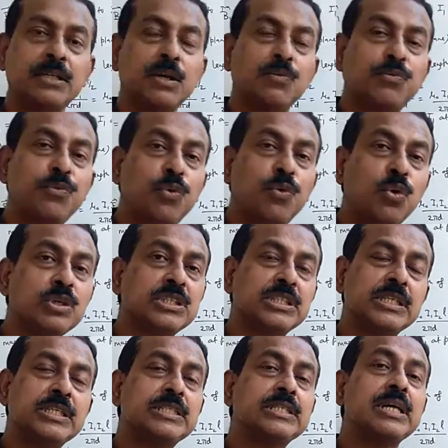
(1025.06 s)
is
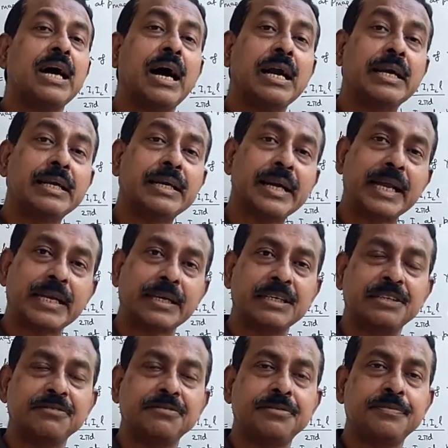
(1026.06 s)
attractive.
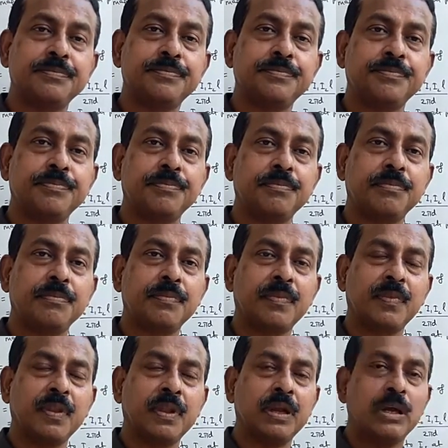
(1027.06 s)

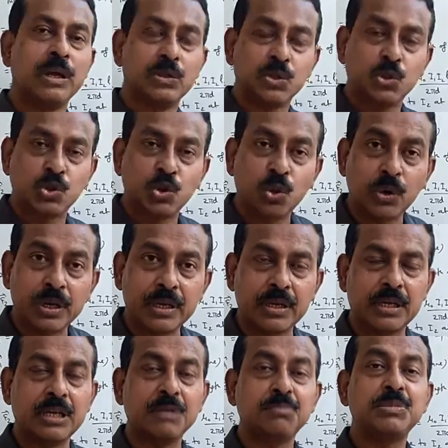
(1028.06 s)
So if the
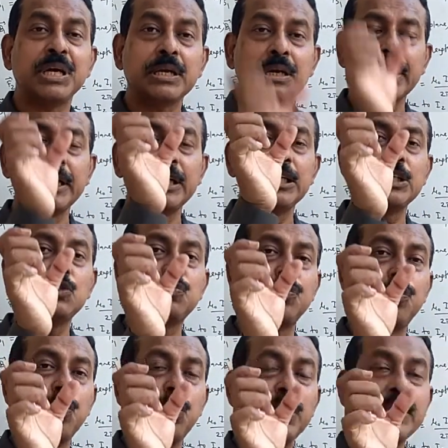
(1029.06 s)
current is flowing
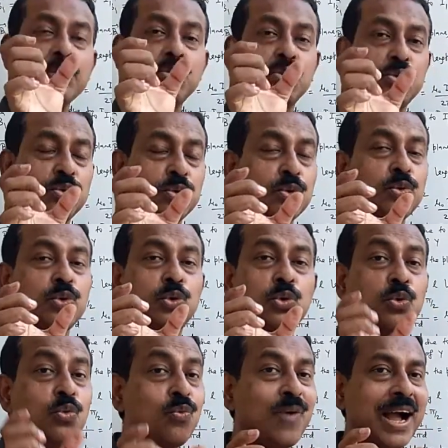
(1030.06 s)
through two wires in
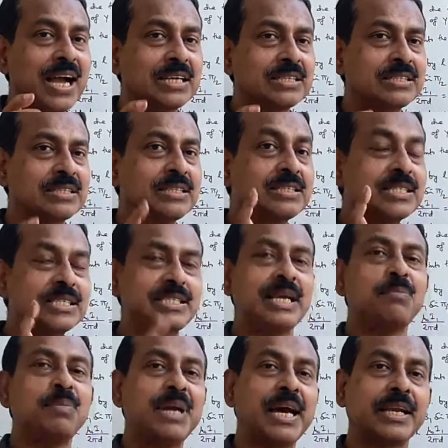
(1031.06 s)
same
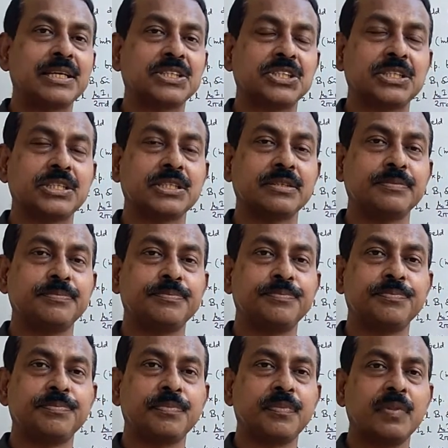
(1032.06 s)
direction,
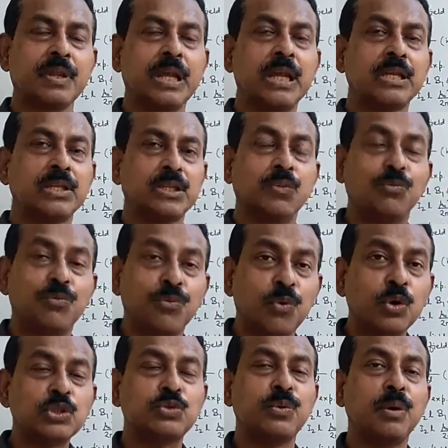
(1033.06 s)
the force will be
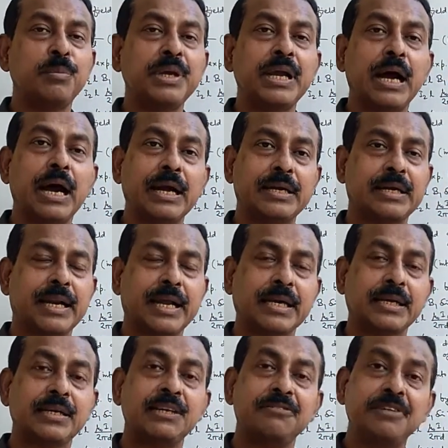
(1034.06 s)
attractive in
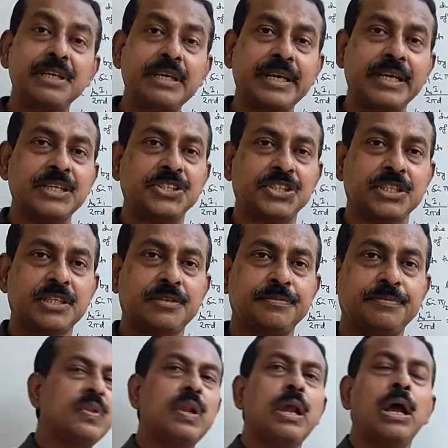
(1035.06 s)
nature.
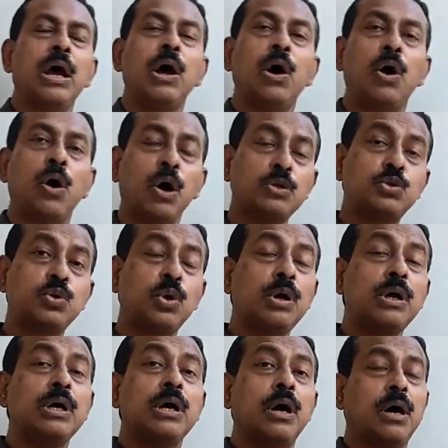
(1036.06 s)
Also,
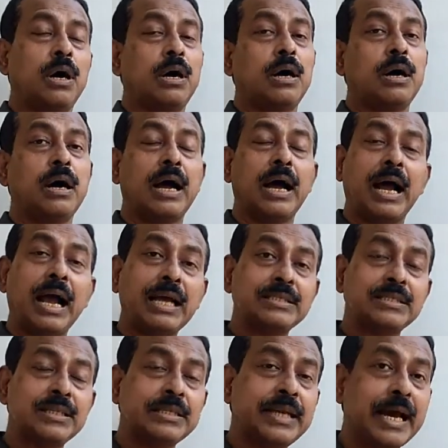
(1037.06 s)
as the
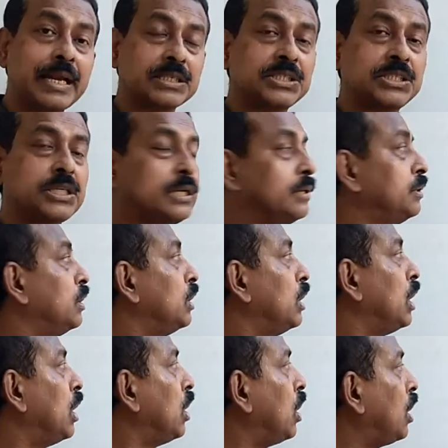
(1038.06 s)
direction of
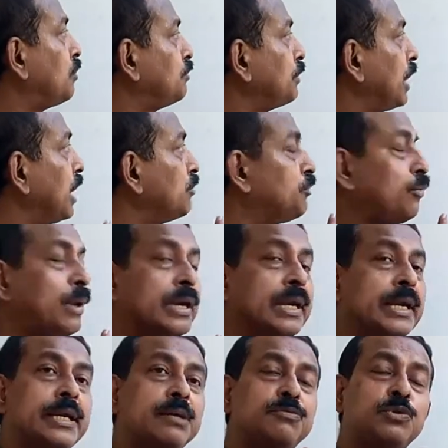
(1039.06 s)
F1 and F2 is
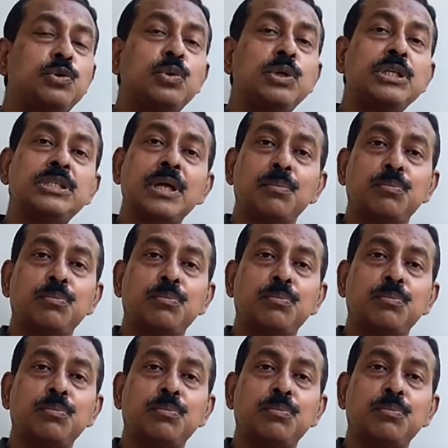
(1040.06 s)
opposite,